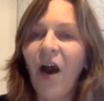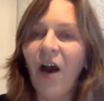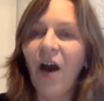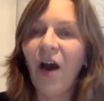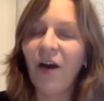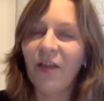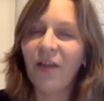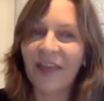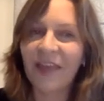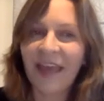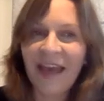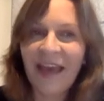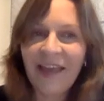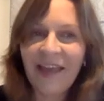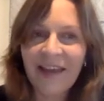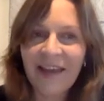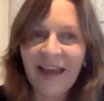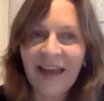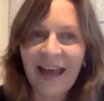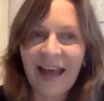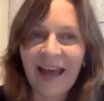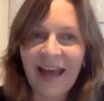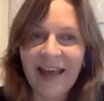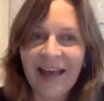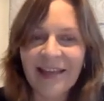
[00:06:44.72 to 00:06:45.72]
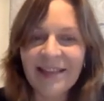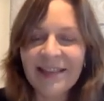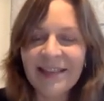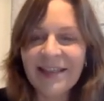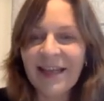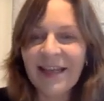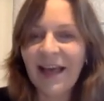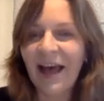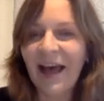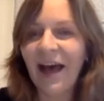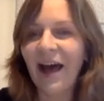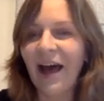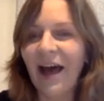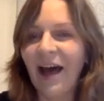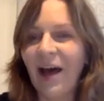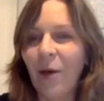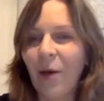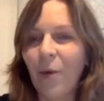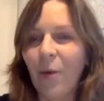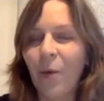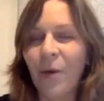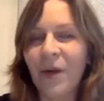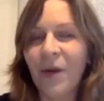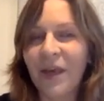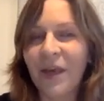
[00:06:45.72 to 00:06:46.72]
on the other hand, uh,
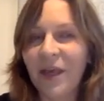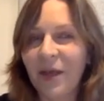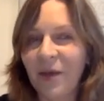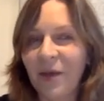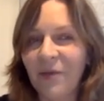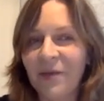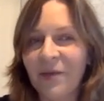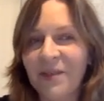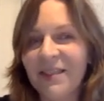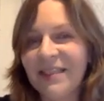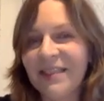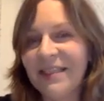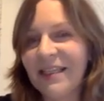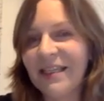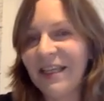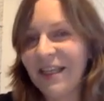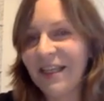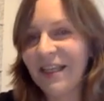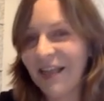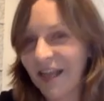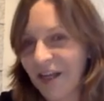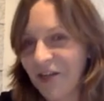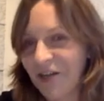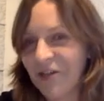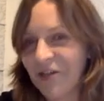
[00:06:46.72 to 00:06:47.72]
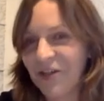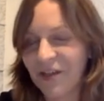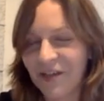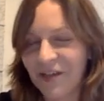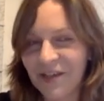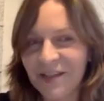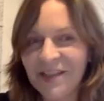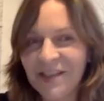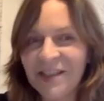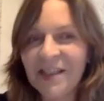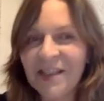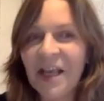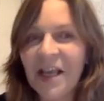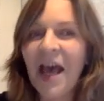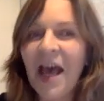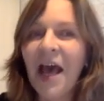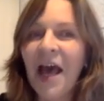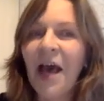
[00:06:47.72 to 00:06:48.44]
working with teenagers